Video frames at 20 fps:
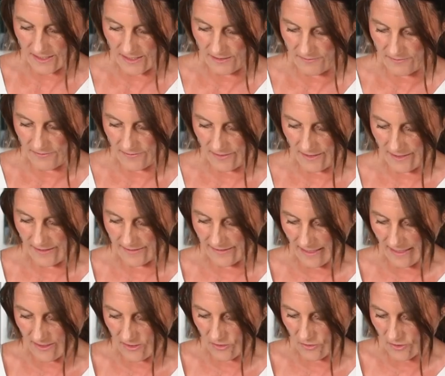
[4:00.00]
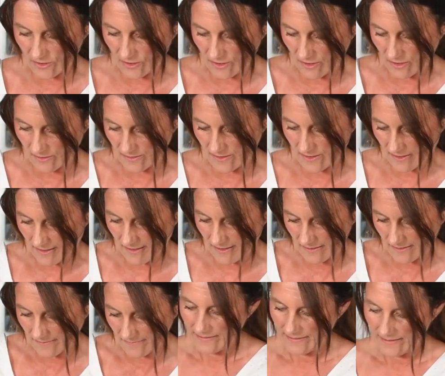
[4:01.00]
if that's your concern.
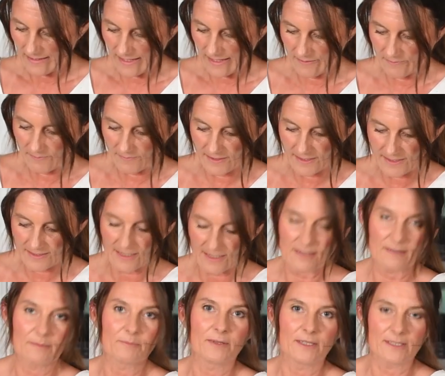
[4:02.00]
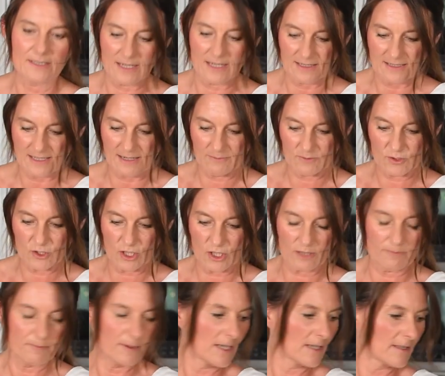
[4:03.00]
And beets, as I'm
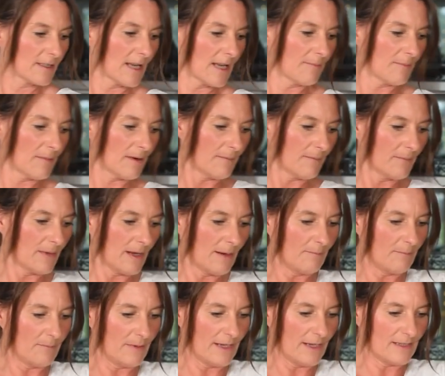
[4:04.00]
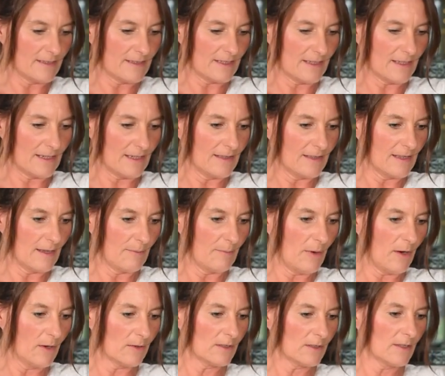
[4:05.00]
chopping them, I'm placing in the
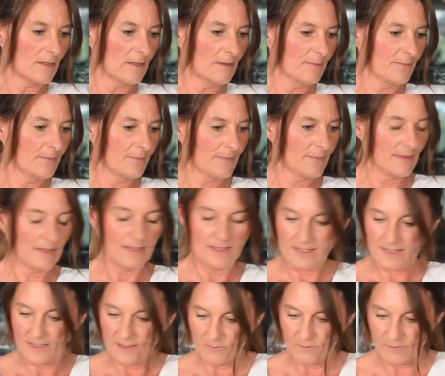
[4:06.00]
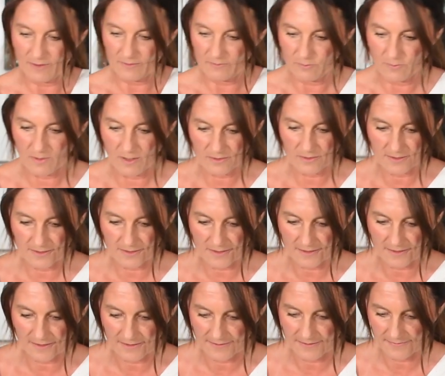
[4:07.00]
pot with water.